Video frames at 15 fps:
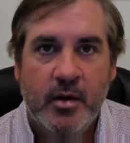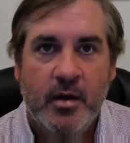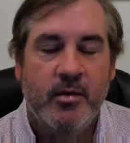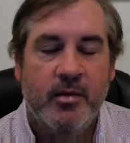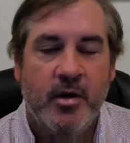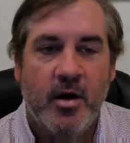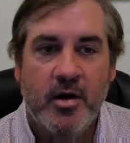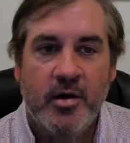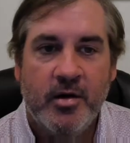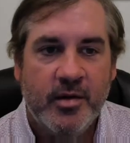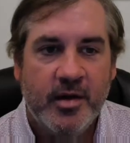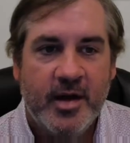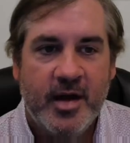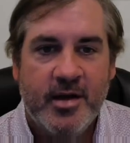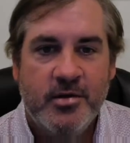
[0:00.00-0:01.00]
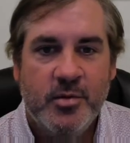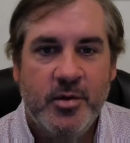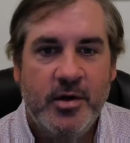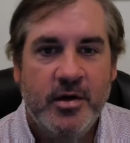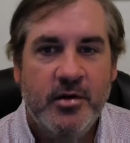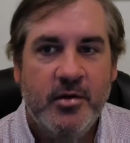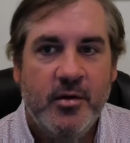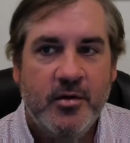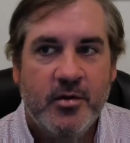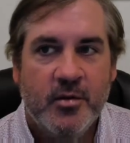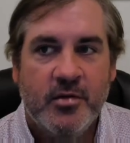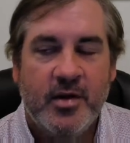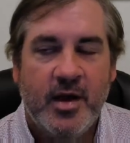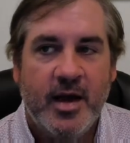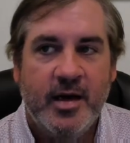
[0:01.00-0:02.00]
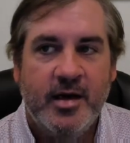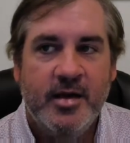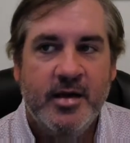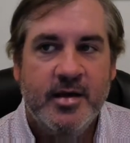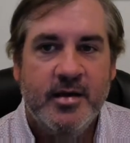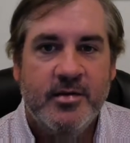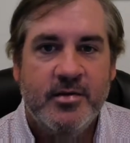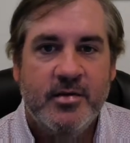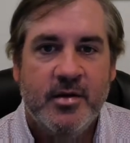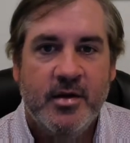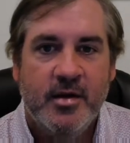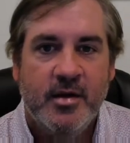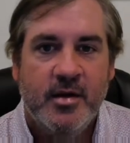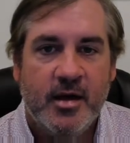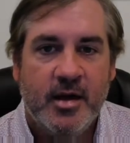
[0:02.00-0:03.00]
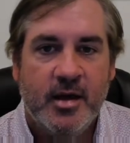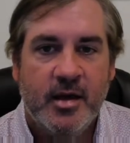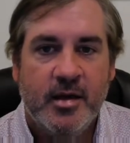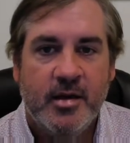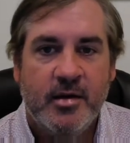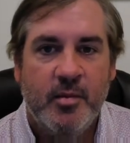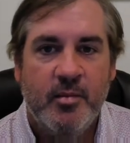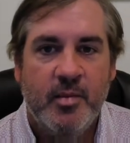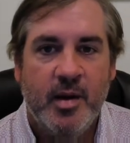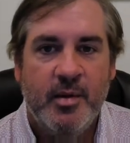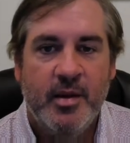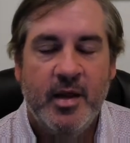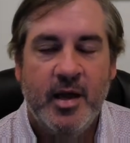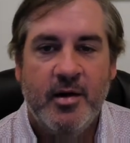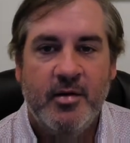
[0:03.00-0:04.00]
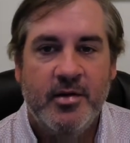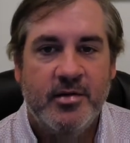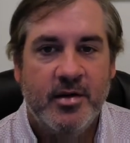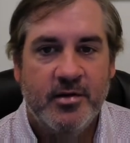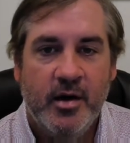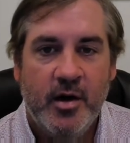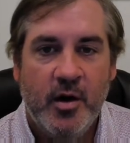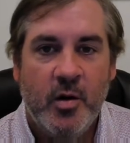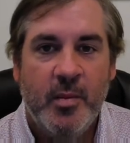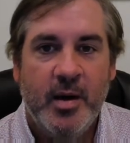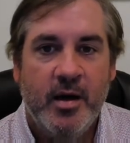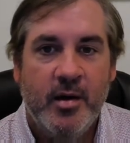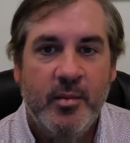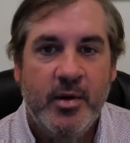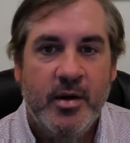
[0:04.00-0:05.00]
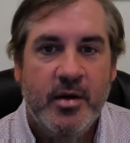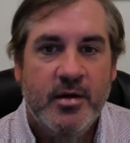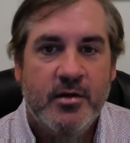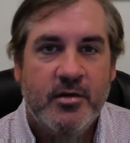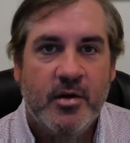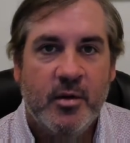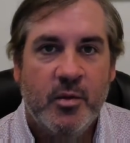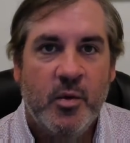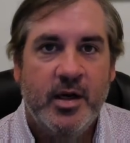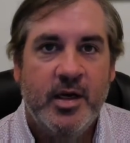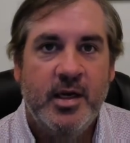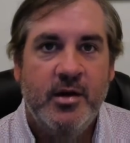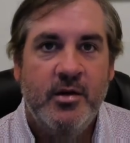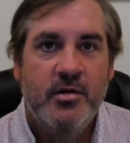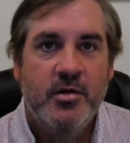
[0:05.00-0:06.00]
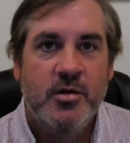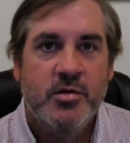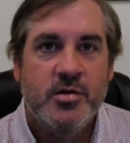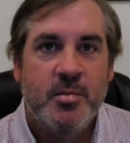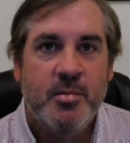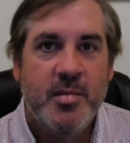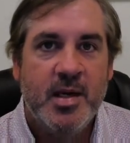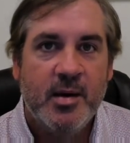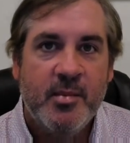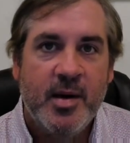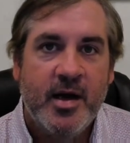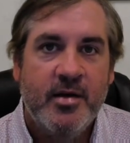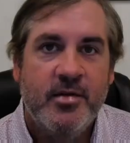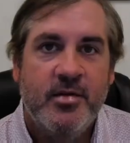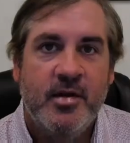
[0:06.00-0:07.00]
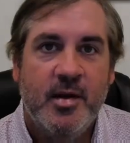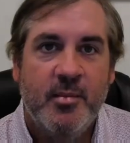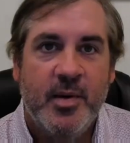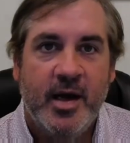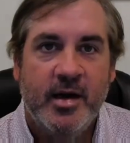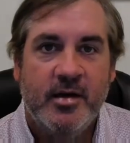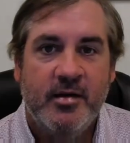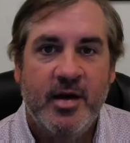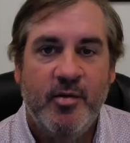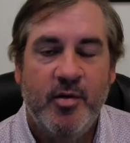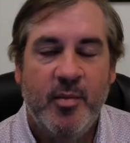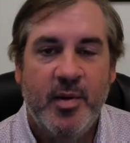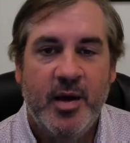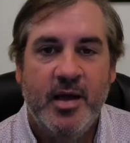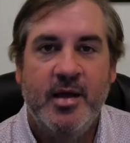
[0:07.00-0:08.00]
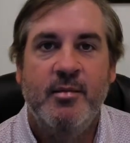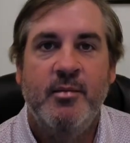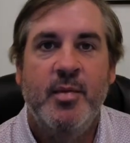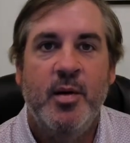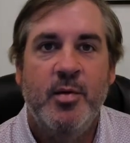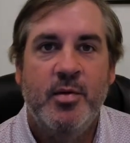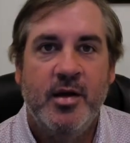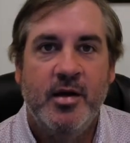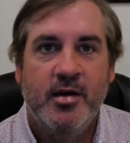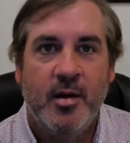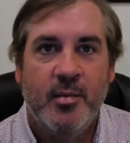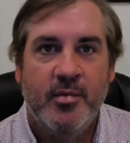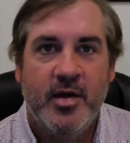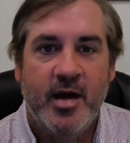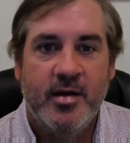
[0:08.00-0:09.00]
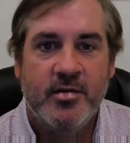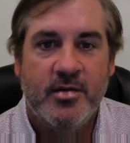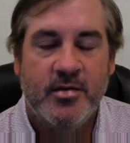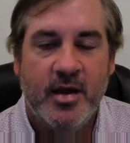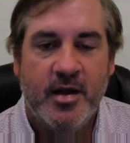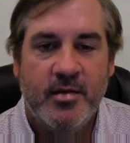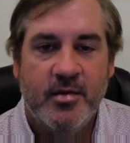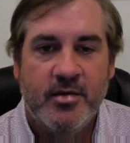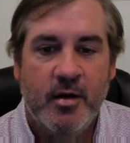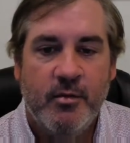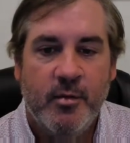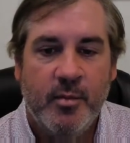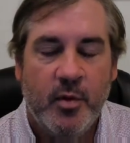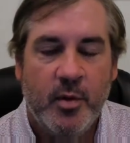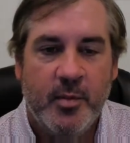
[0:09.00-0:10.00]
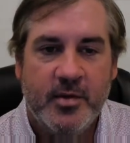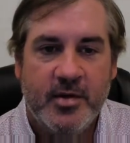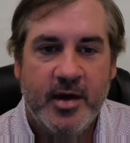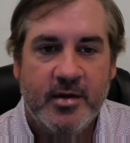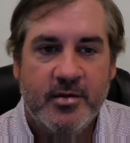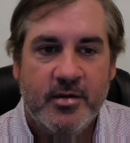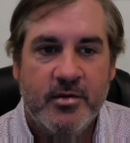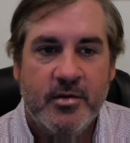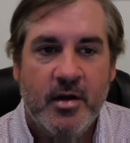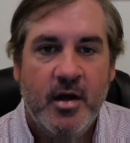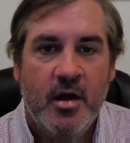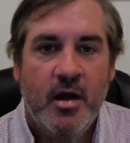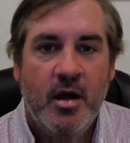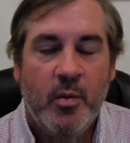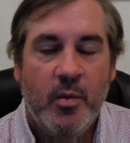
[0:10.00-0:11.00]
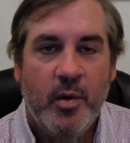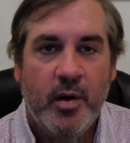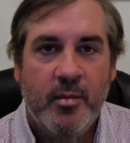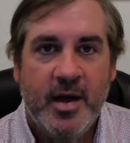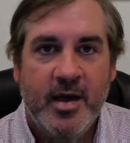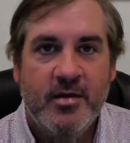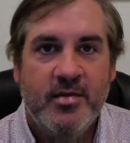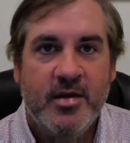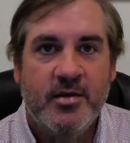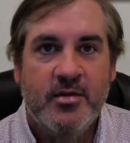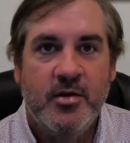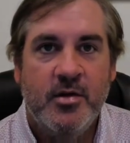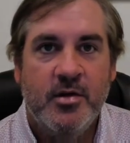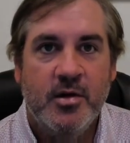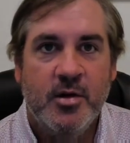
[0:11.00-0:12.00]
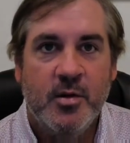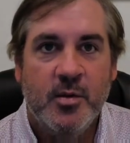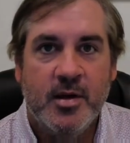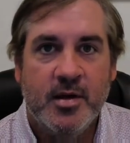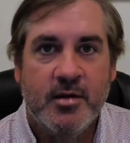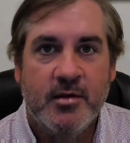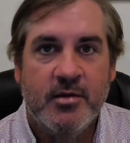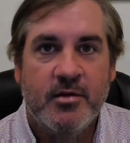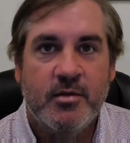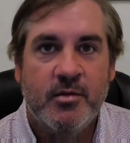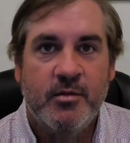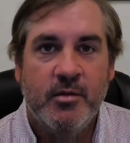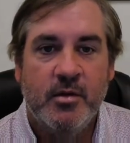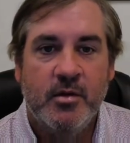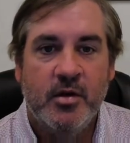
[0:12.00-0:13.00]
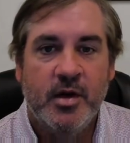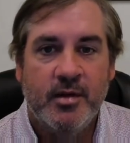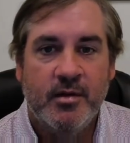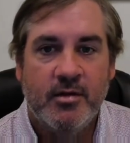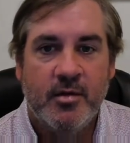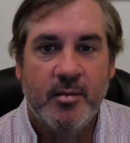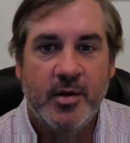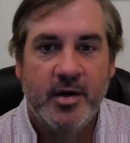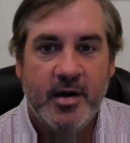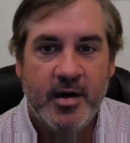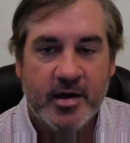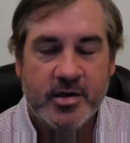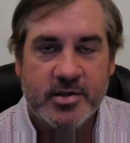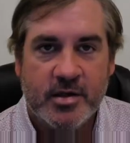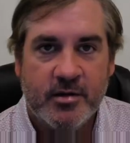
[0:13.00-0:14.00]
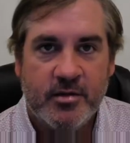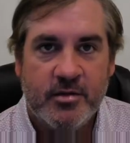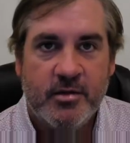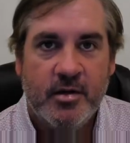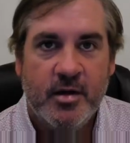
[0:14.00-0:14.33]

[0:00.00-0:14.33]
Gone are the days where you can do these little side gigs and maybe the IRS doesn't know about them. So what can you do to minimize the impact of having to pay both the income taxes and the self-employment taxes? One of the main things you can do is look at some of the deductions.